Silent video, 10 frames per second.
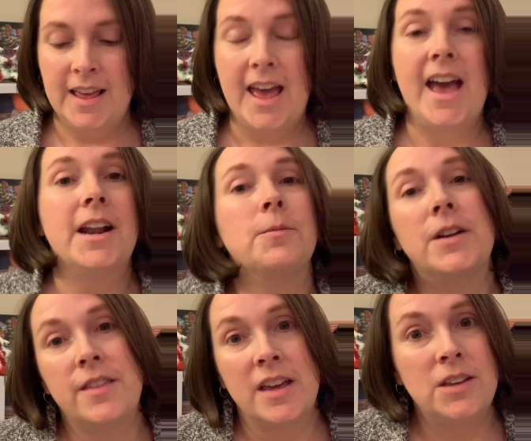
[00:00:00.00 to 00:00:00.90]
and I
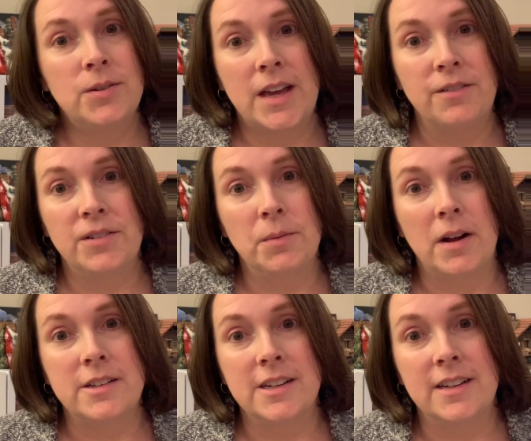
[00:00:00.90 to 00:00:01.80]
want to thank you again for
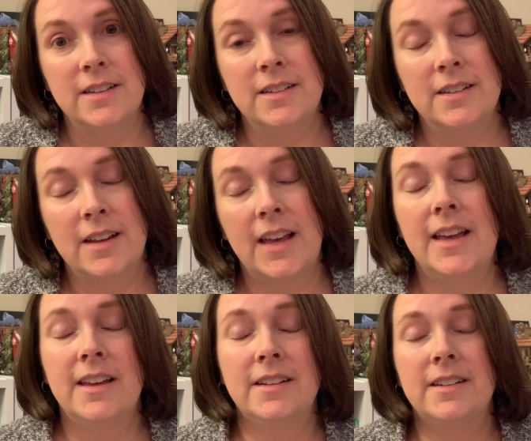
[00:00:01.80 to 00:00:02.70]
watching
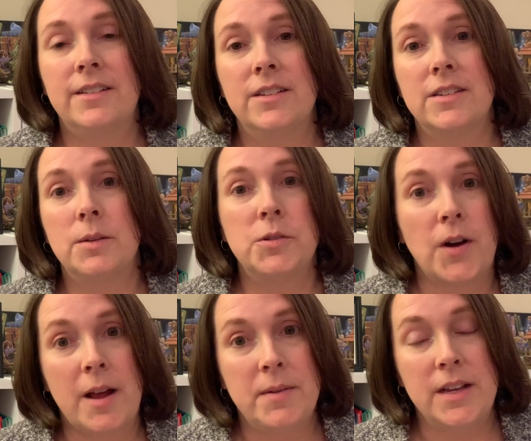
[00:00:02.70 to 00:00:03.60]
and
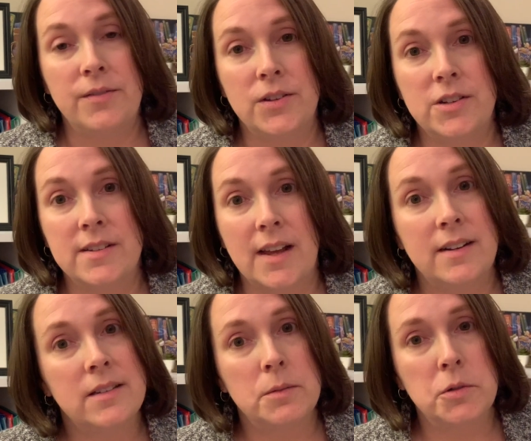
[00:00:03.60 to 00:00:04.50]
subscribing if you decide to
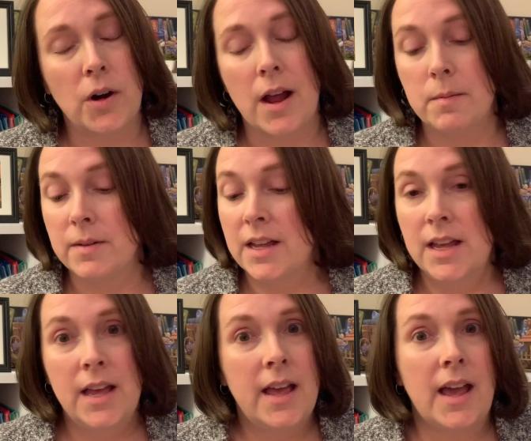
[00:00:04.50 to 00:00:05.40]
subscribe.
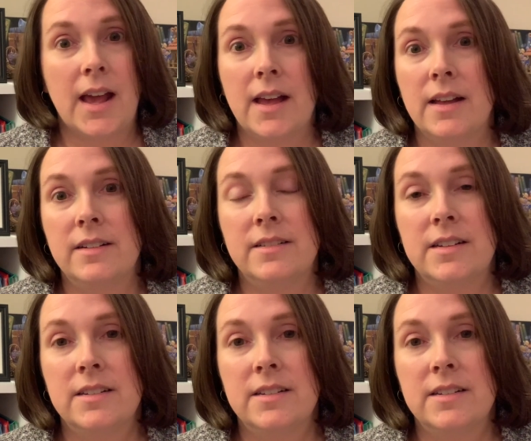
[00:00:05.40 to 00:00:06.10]
And